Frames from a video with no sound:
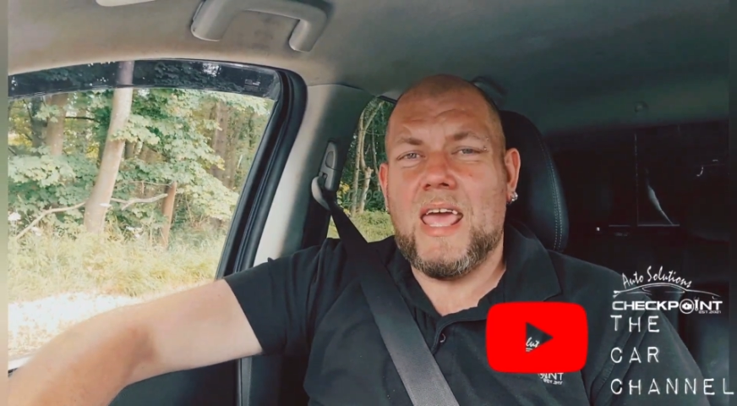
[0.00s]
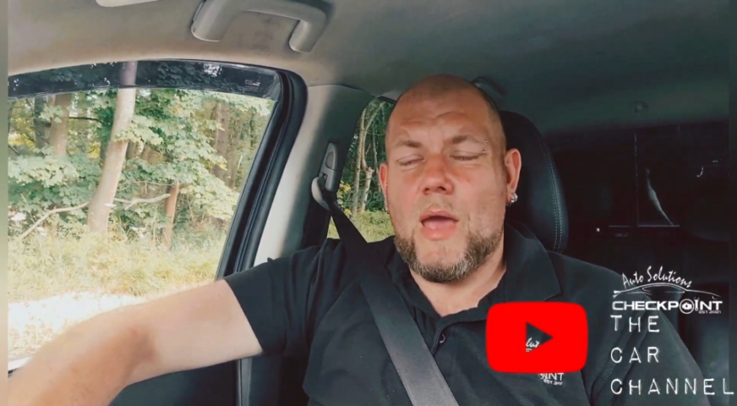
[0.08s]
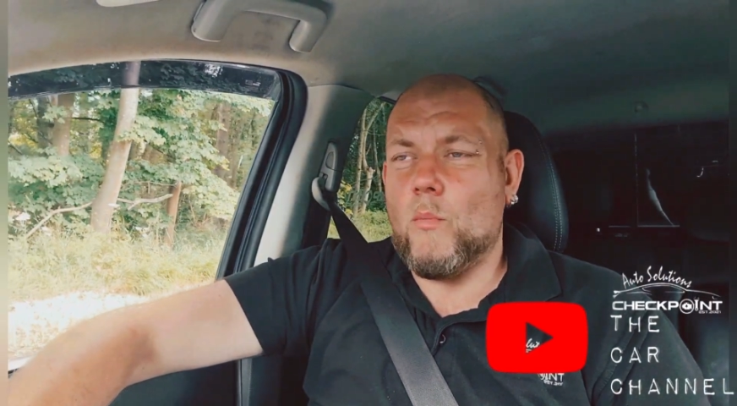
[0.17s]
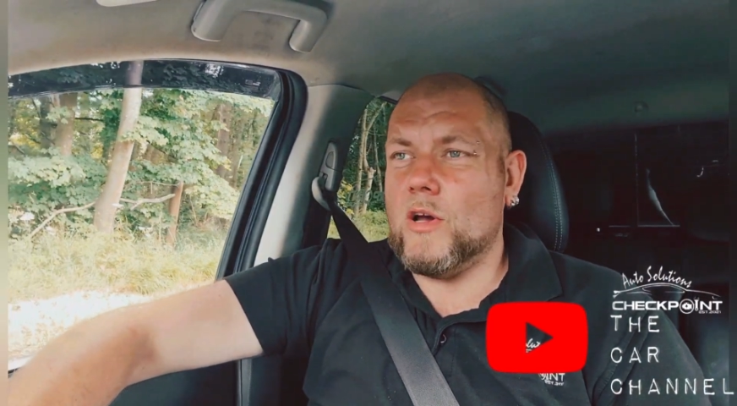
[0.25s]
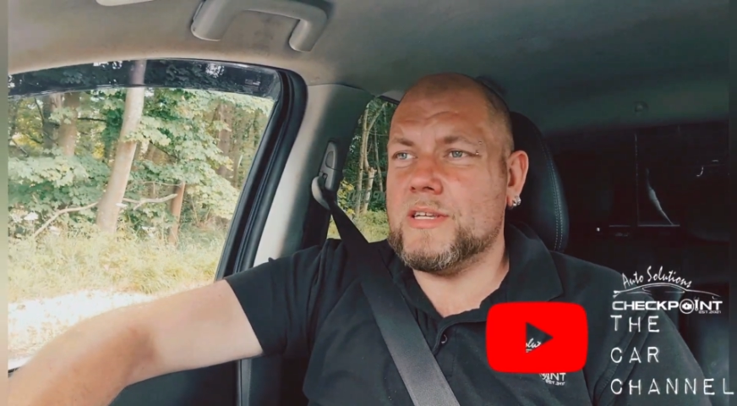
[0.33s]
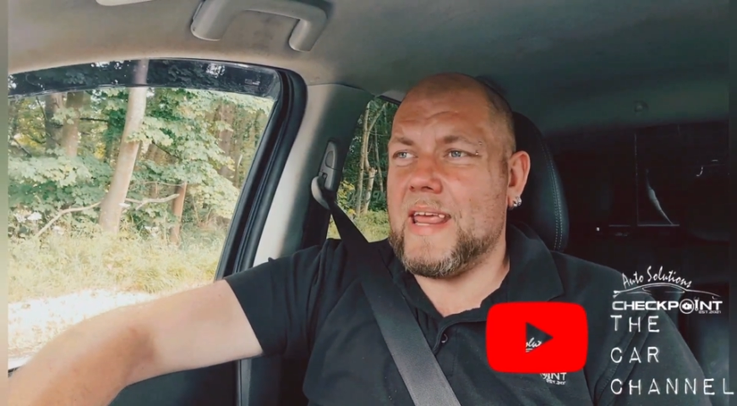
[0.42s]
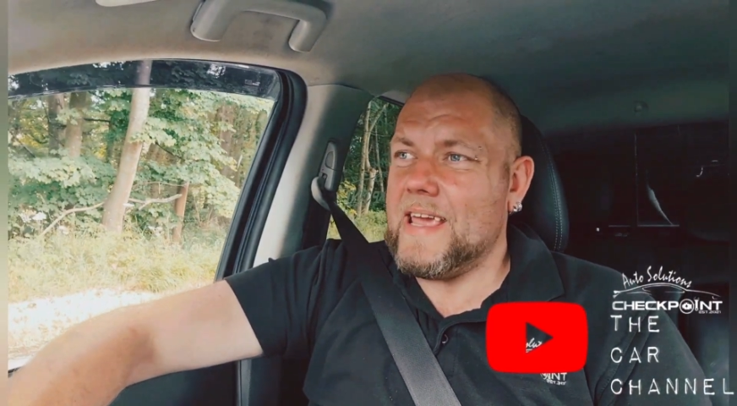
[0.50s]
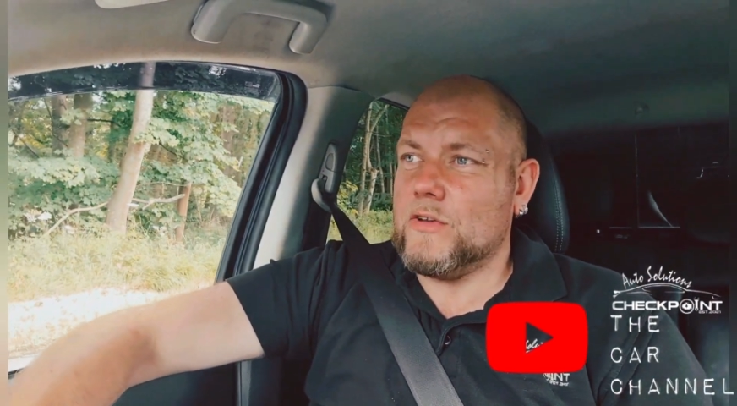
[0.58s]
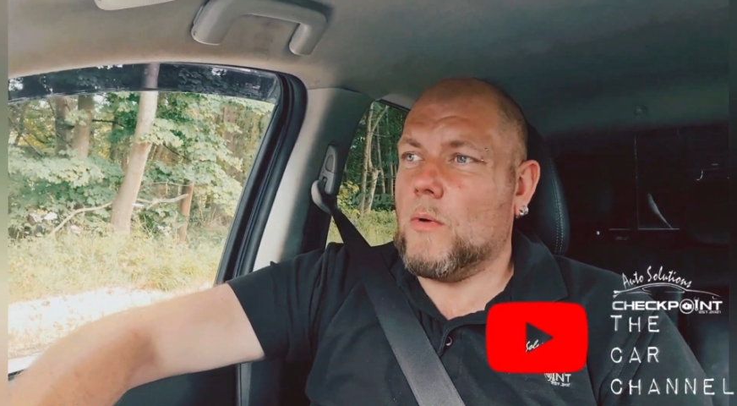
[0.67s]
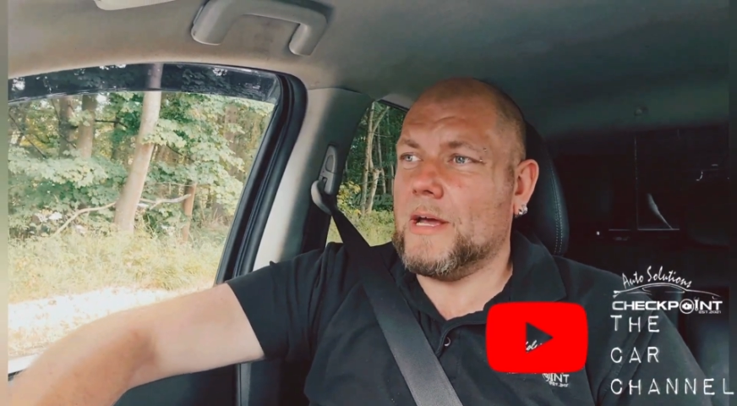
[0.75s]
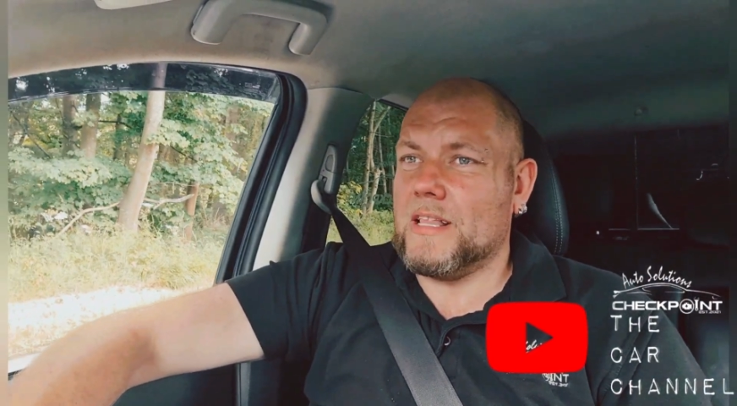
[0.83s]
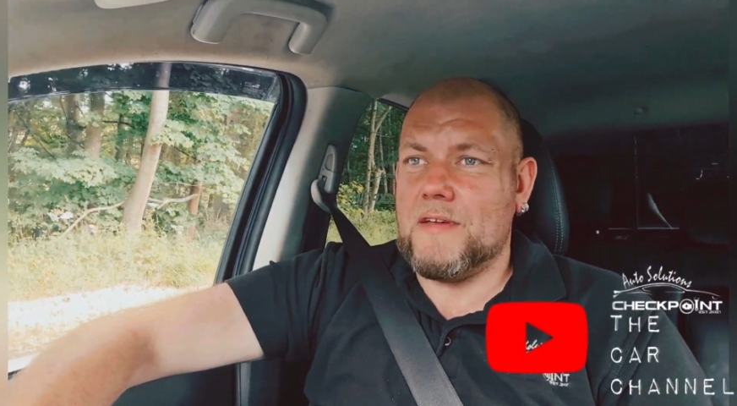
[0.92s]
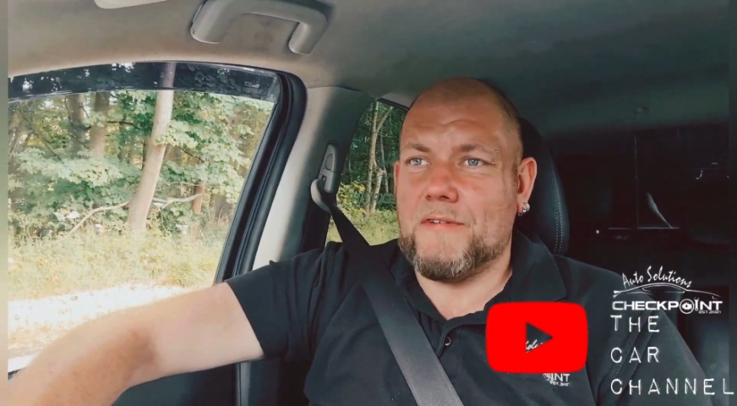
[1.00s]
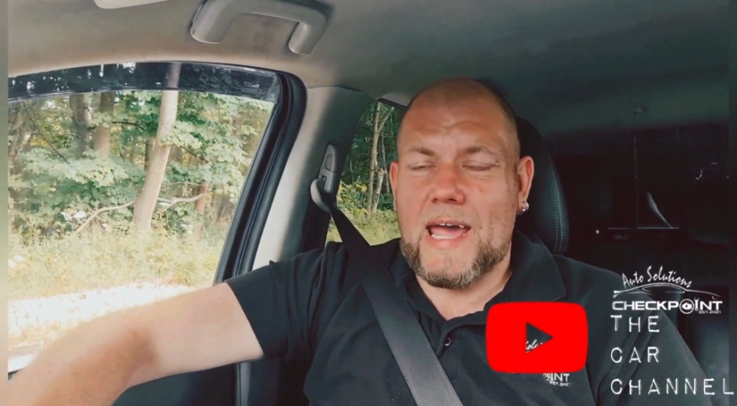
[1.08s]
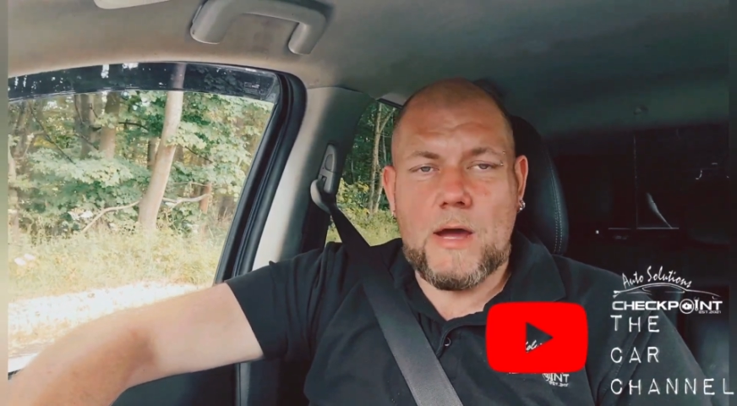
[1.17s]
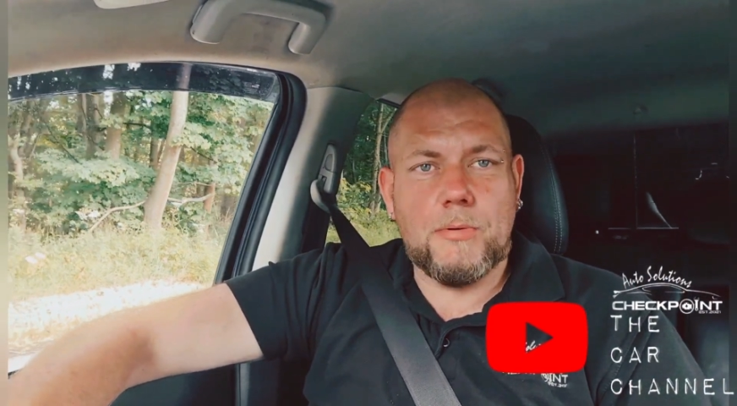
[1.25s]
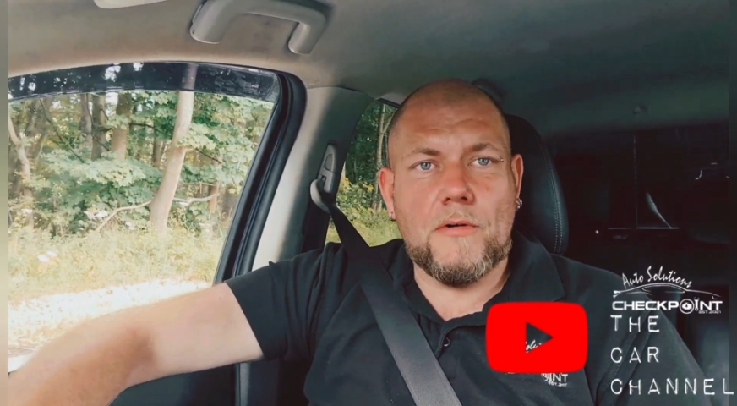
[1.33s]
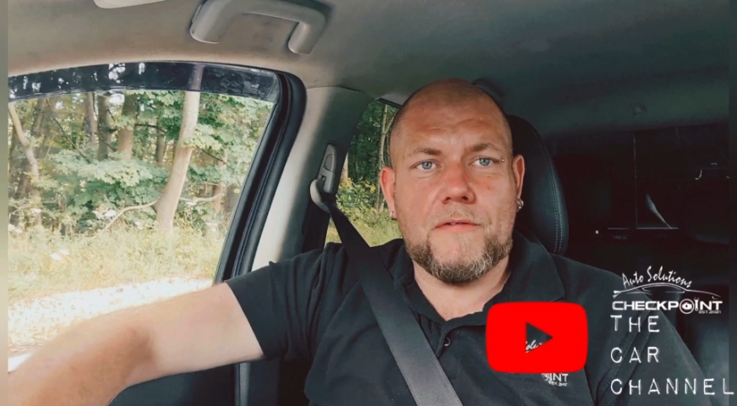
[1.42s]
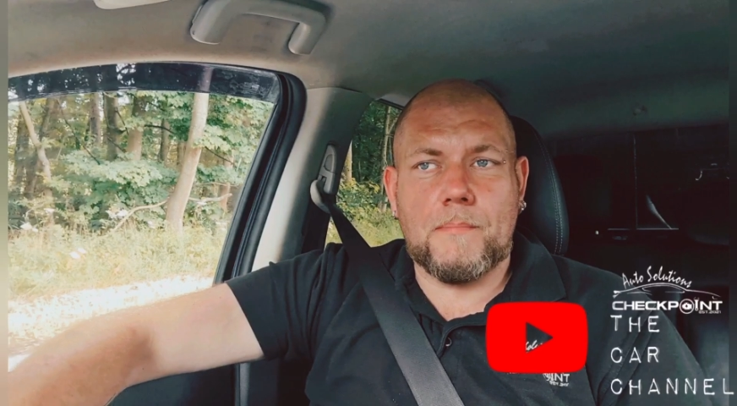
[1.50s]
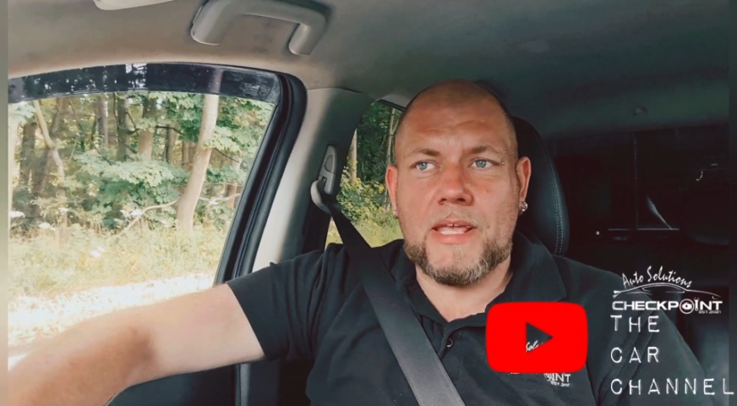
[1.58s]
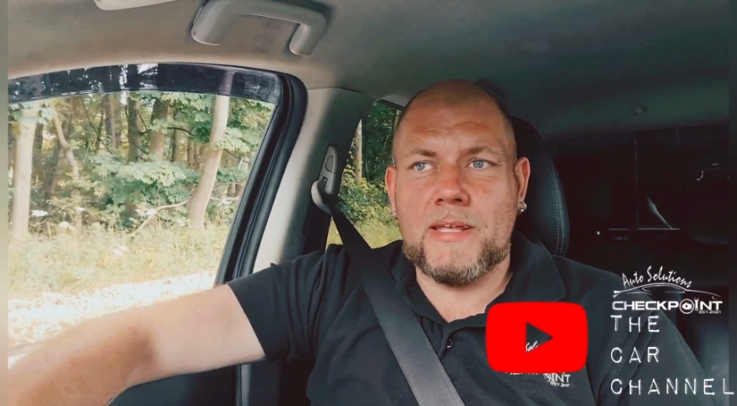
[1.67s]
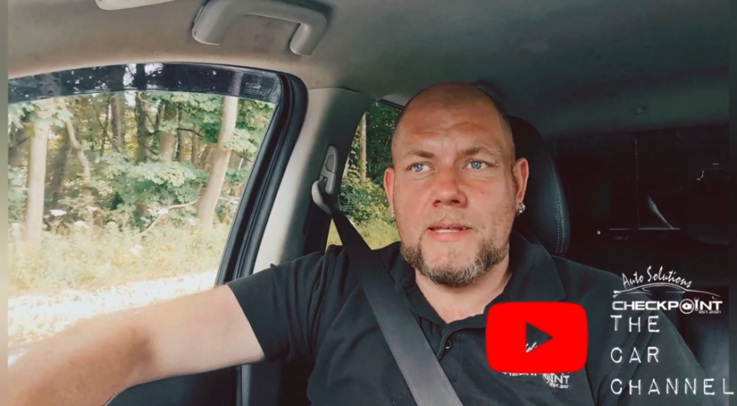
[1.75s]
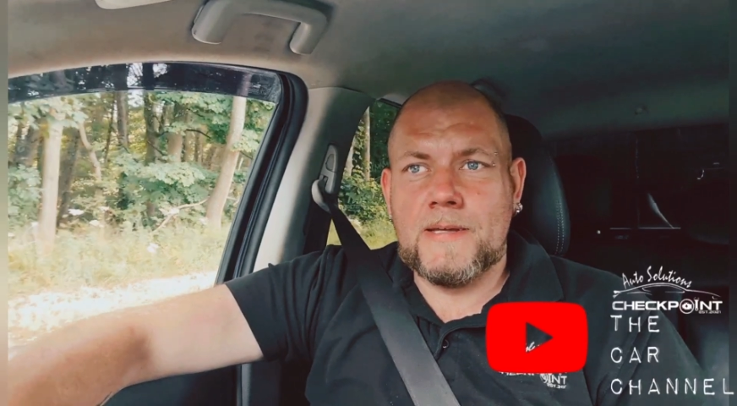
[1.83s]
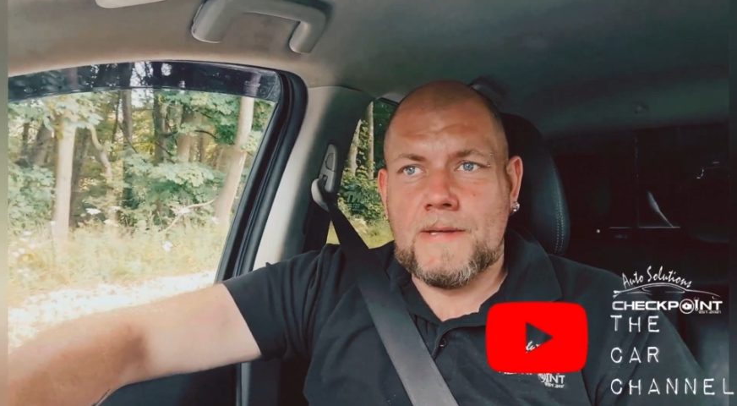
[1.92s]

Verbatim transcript: it wasn't economically viable for me.